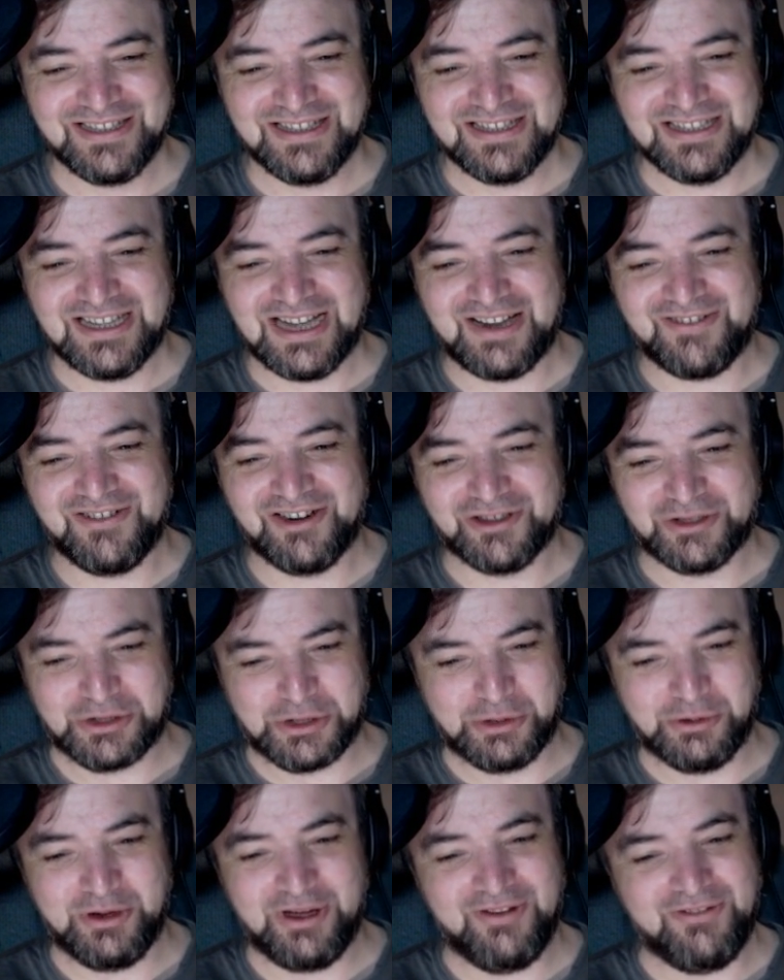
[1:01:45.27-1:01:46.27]
I'm not
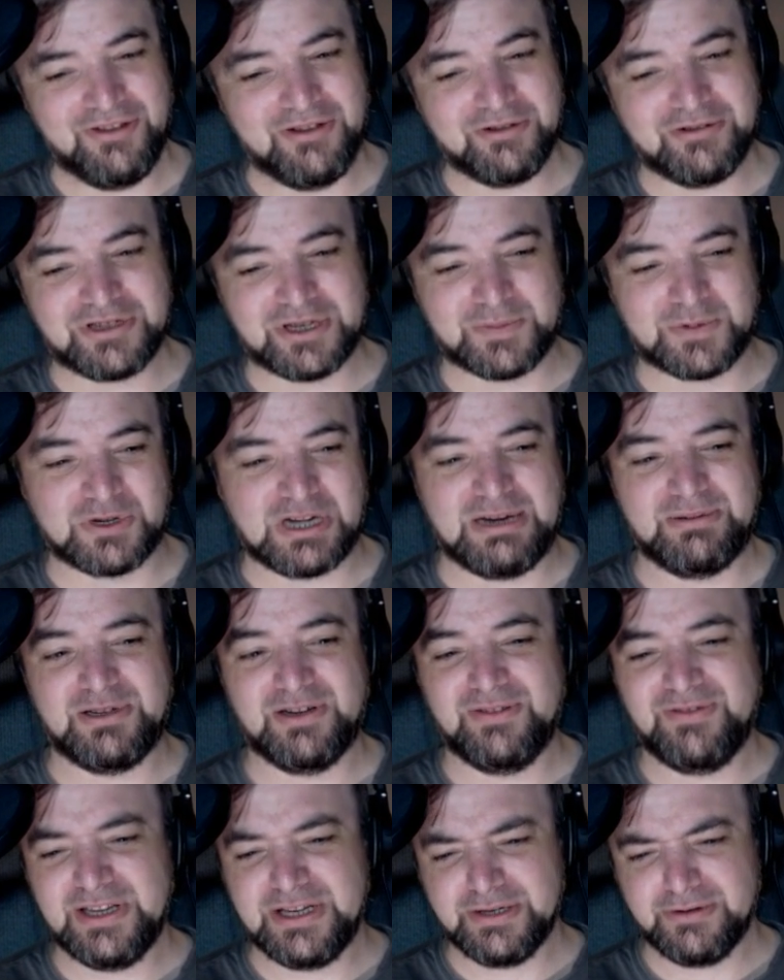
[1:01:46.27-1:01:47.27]
sure if you'd subscribe to our
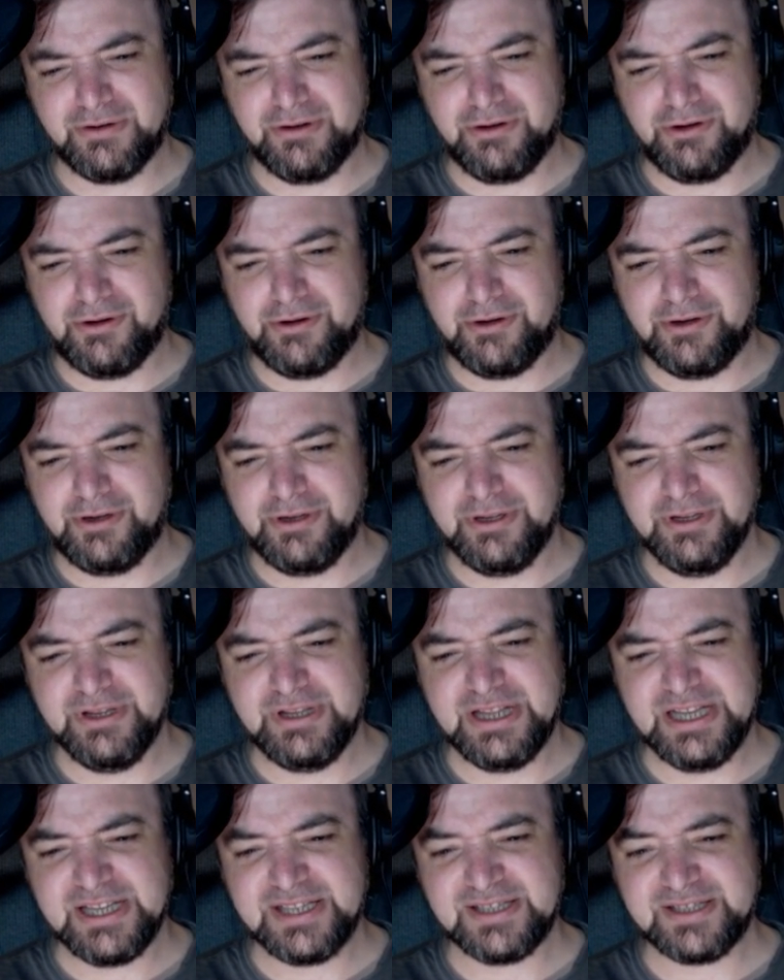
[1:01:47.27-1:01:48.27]
video or
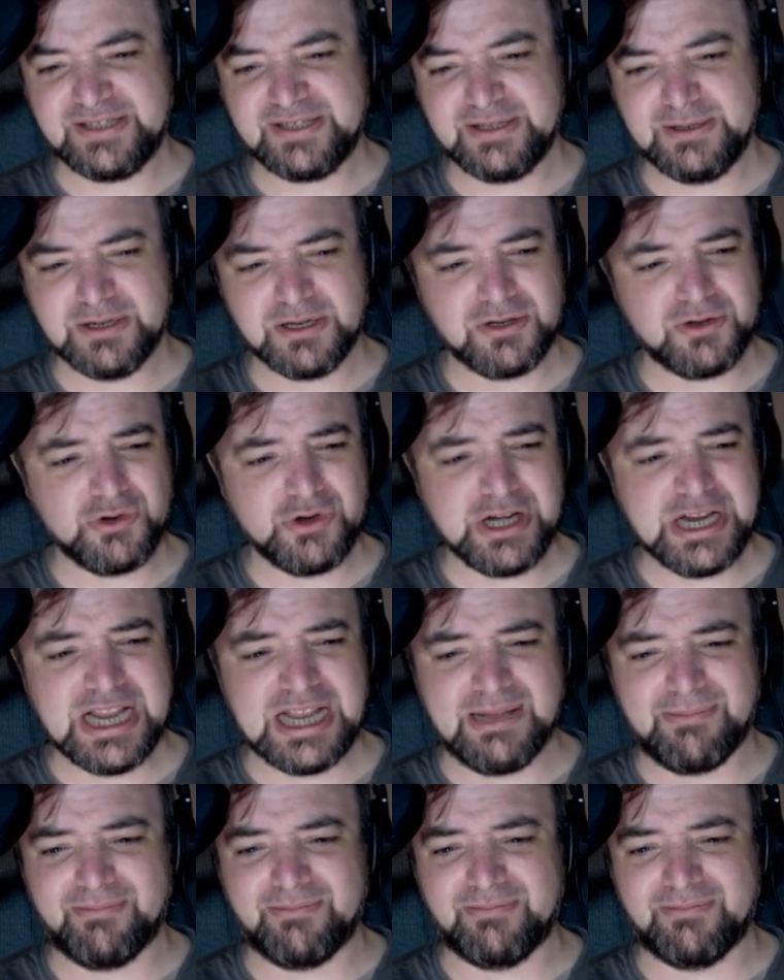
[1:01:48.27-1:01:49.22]
this stream,